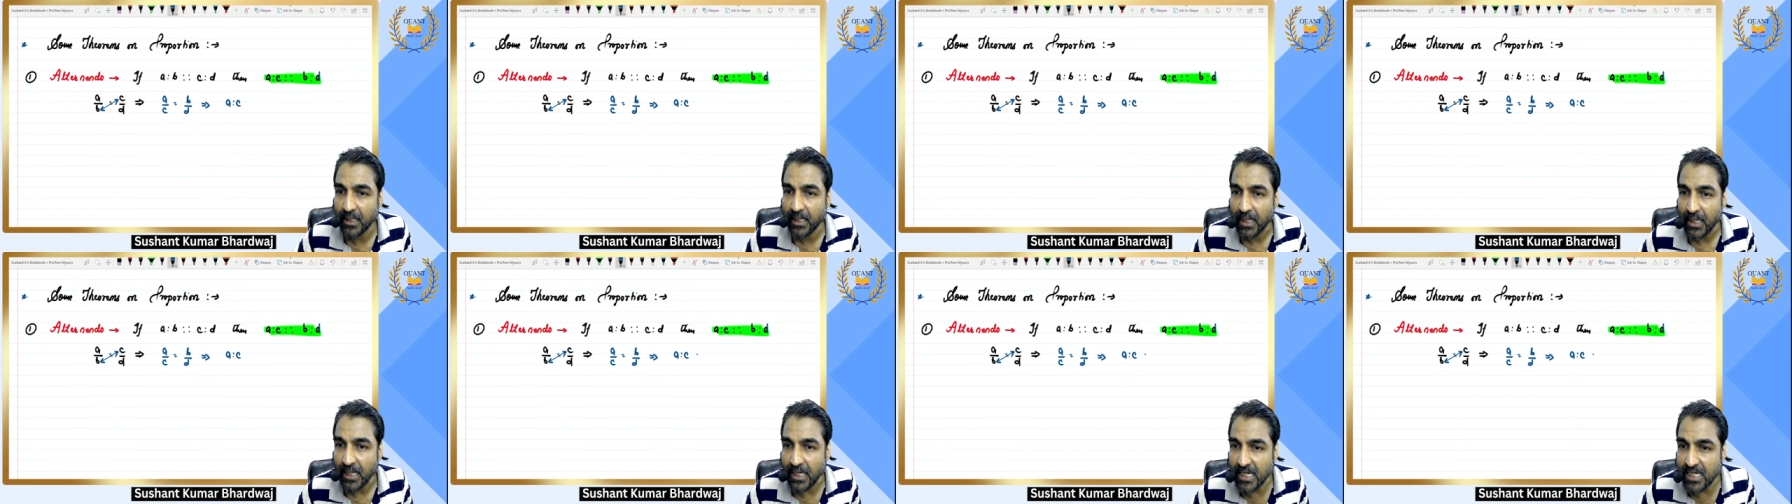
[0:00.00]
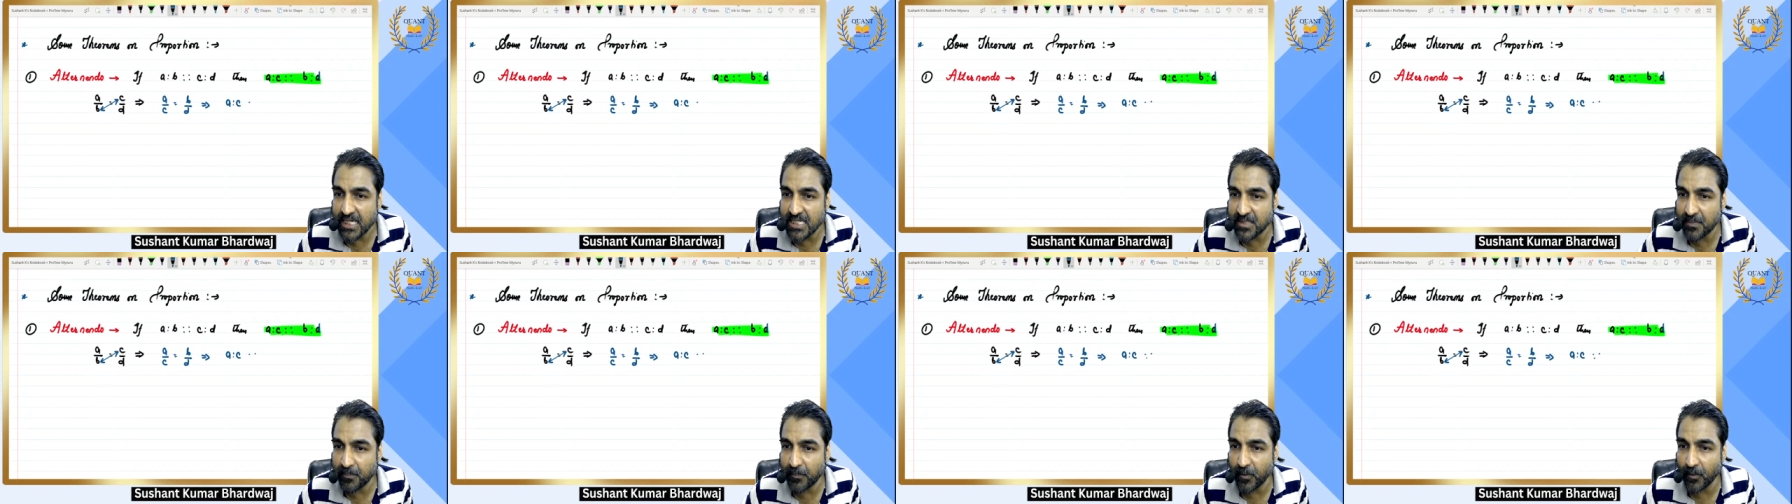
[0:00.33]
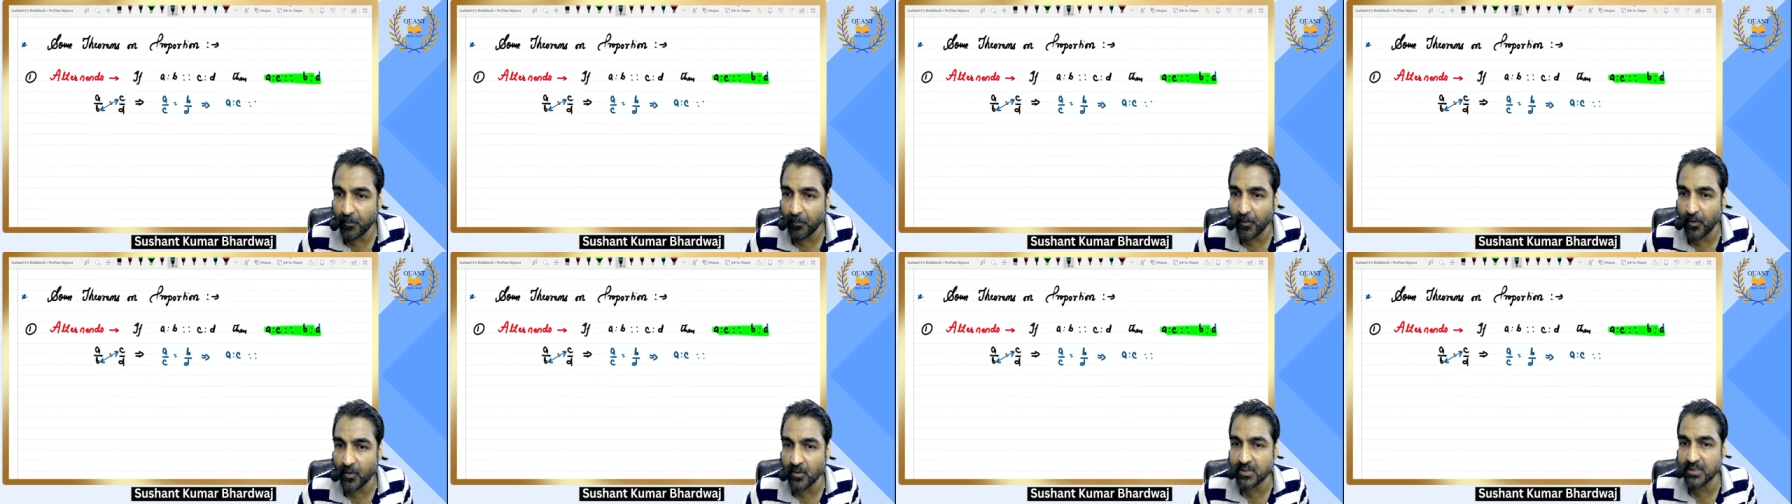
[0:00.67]
is
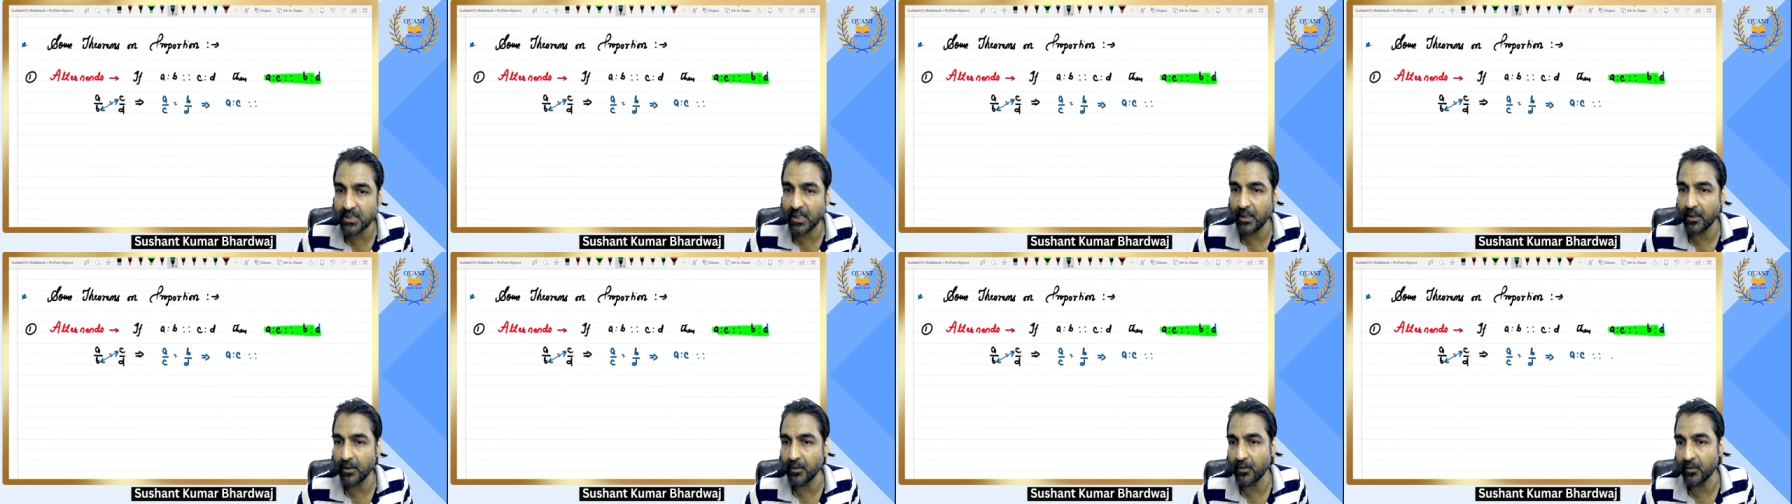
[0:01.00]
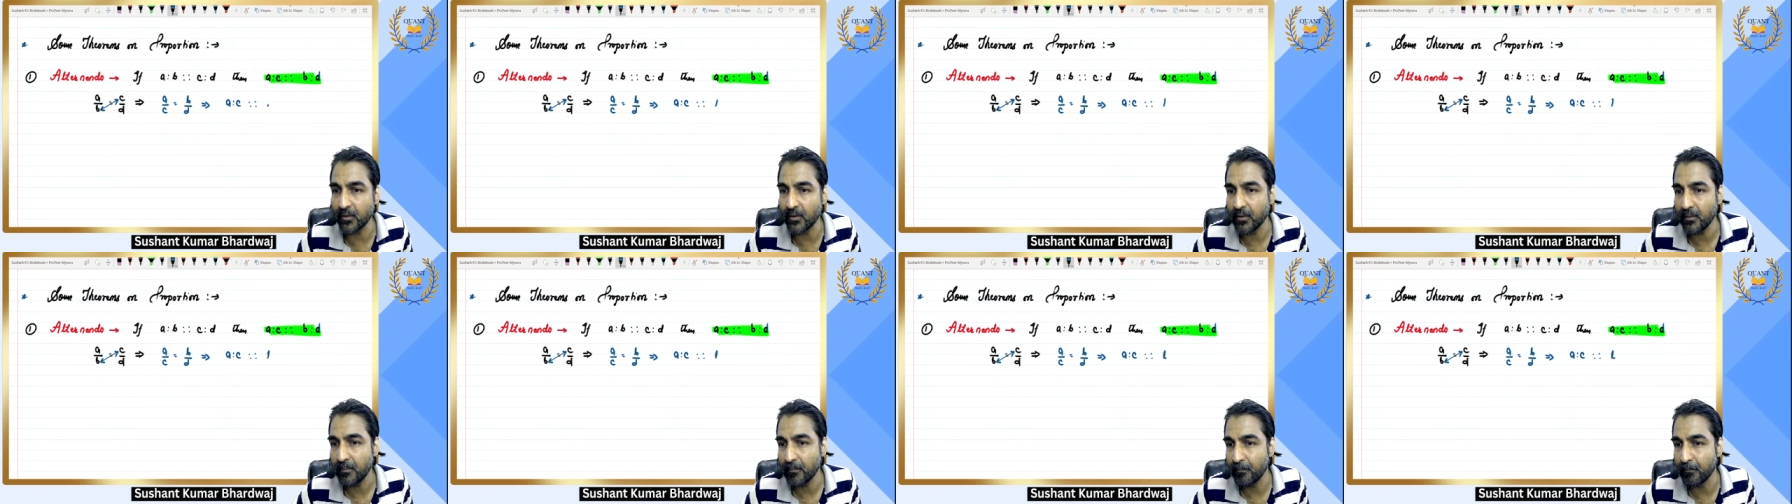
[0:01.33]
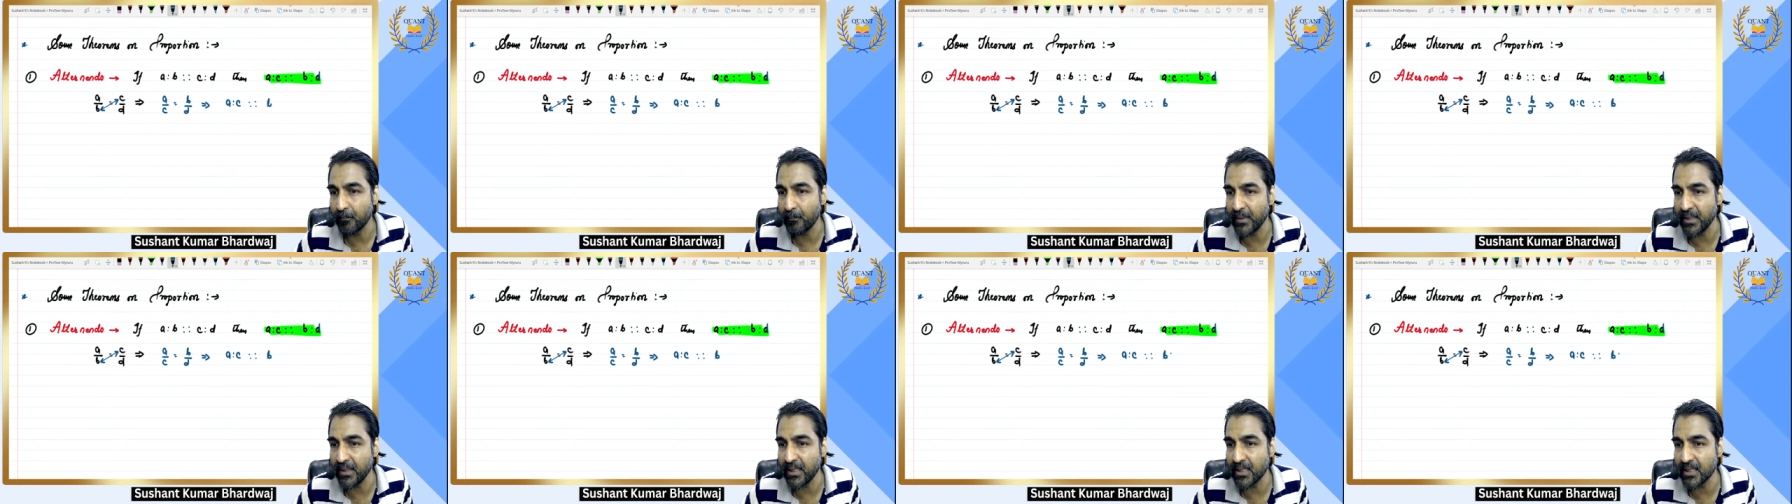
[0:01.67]
proportion to
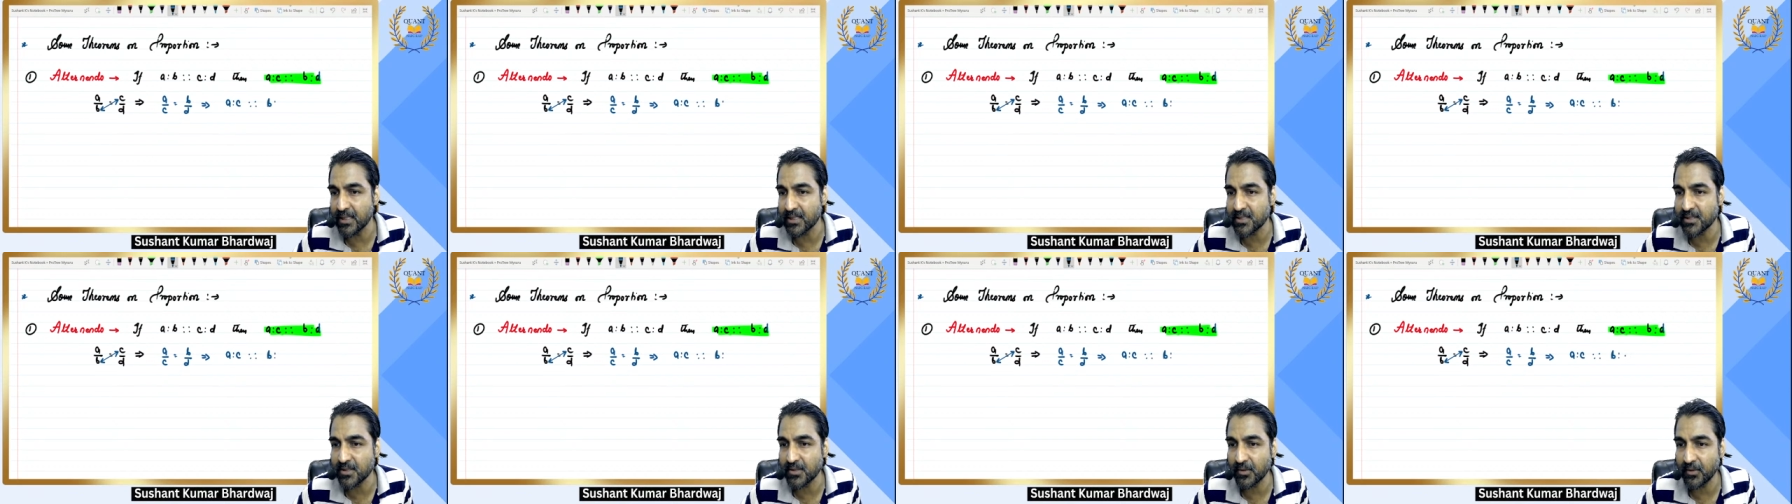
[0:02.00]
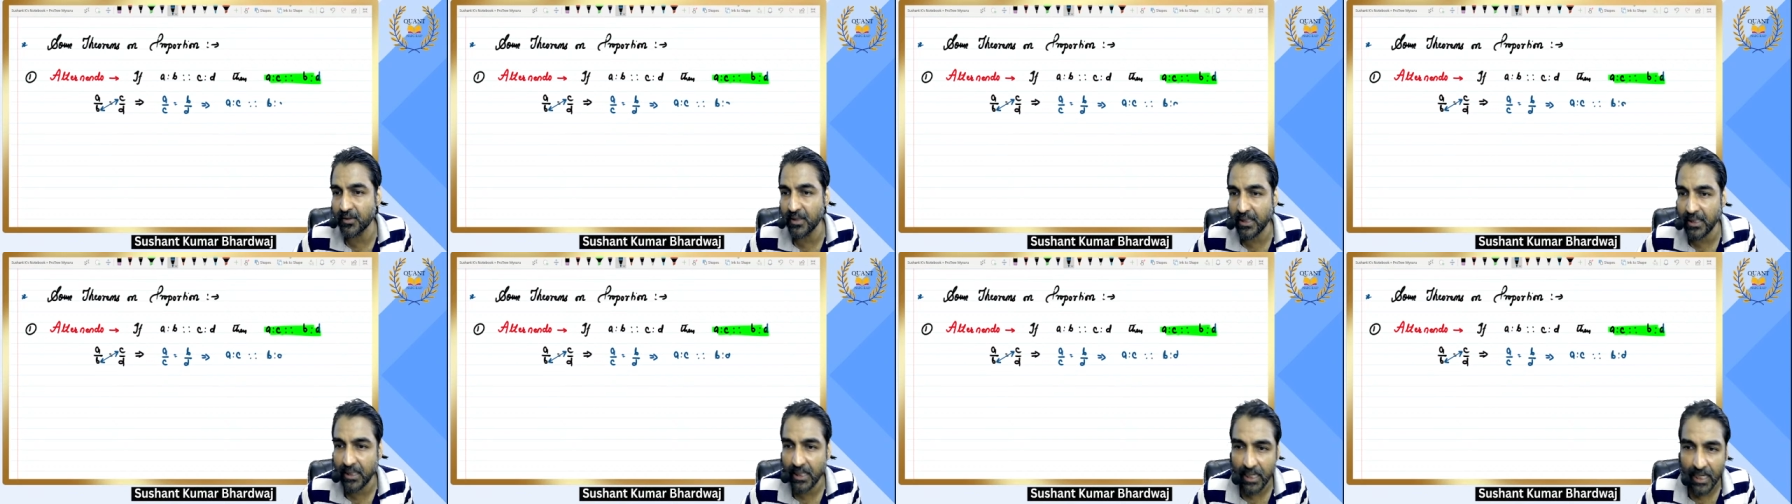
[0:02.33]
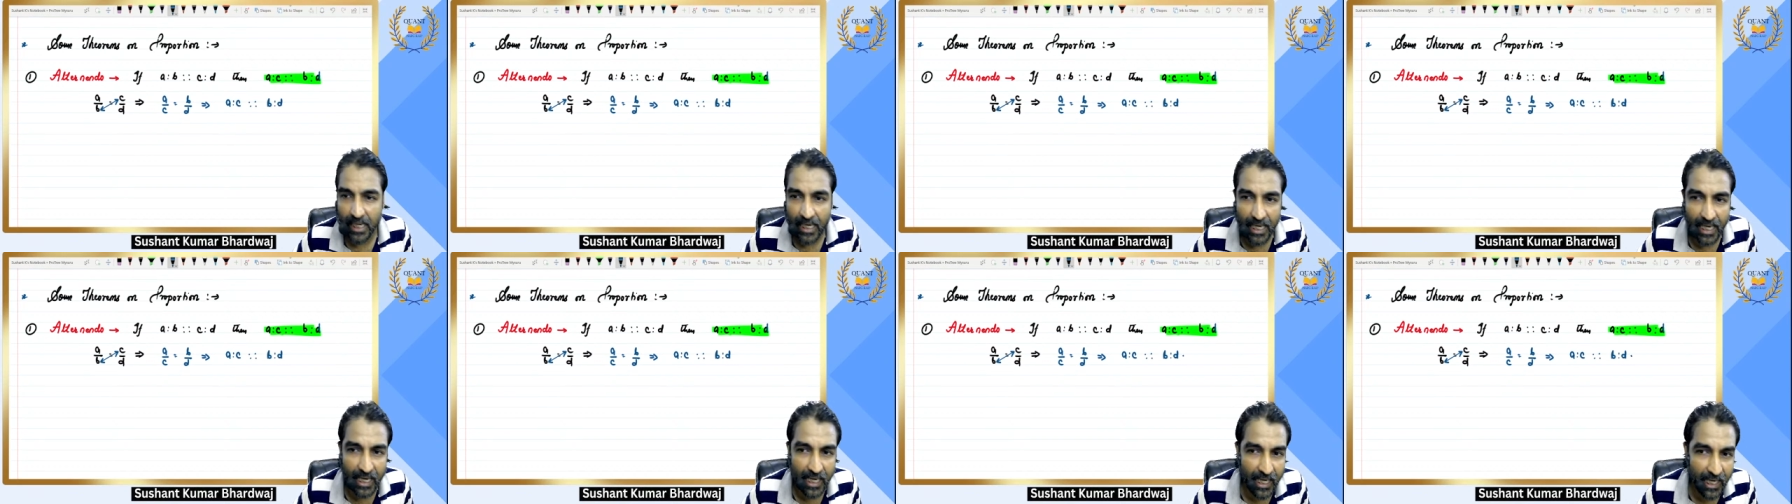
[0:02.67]
B is to D.
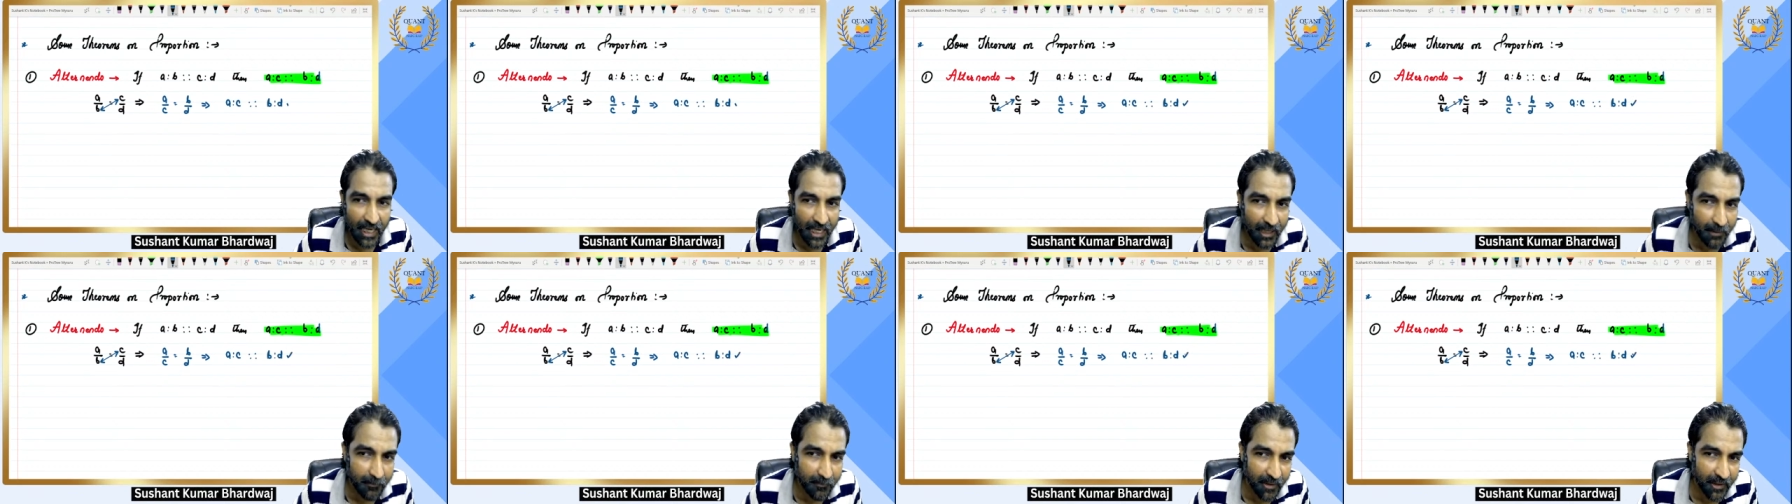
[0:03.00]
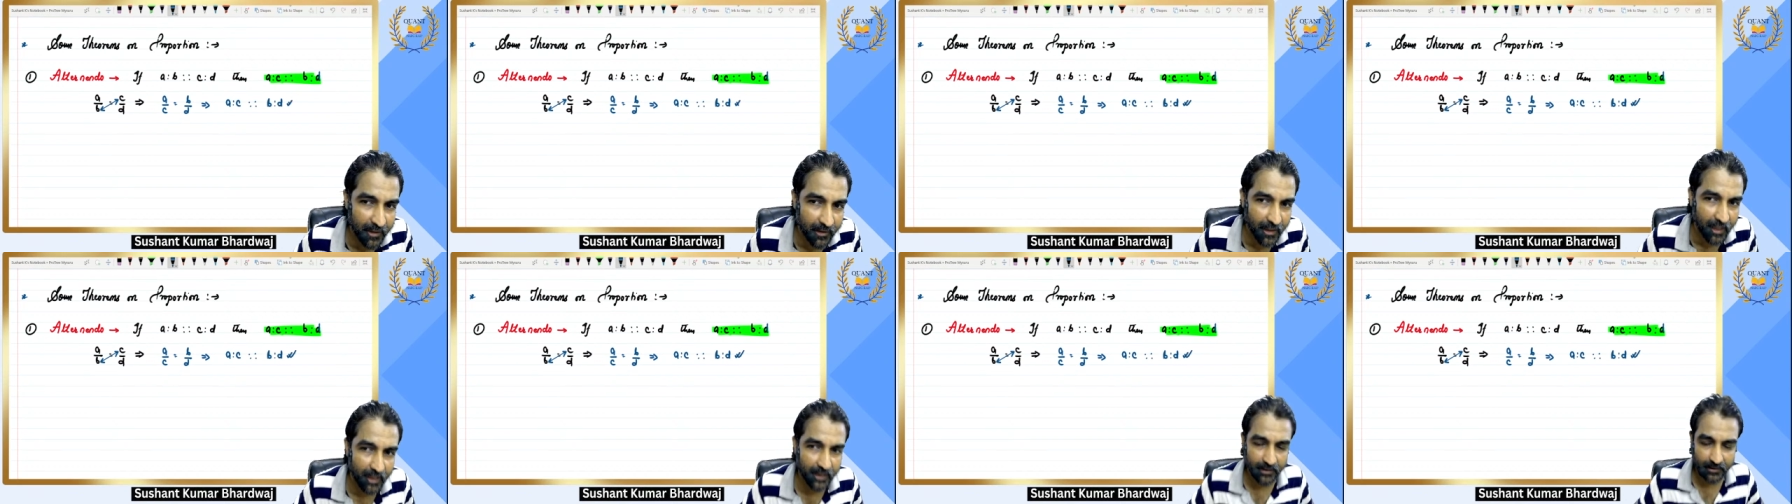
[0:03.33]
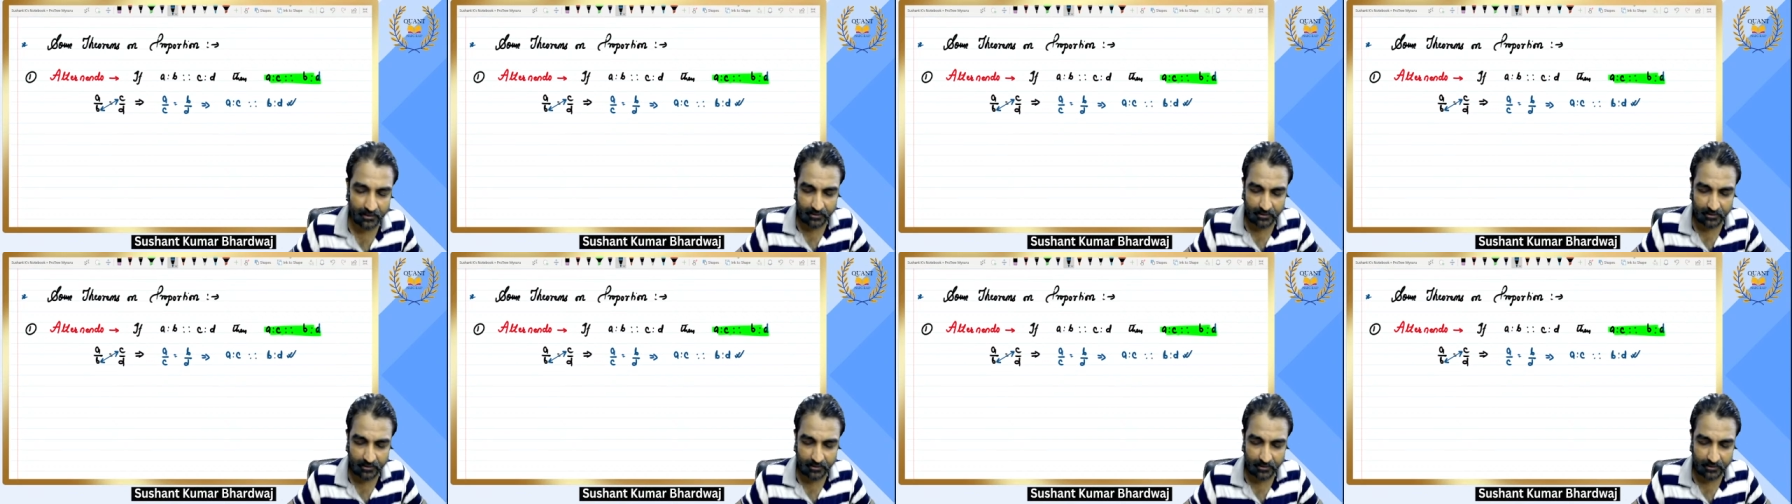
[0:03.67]
Am I right?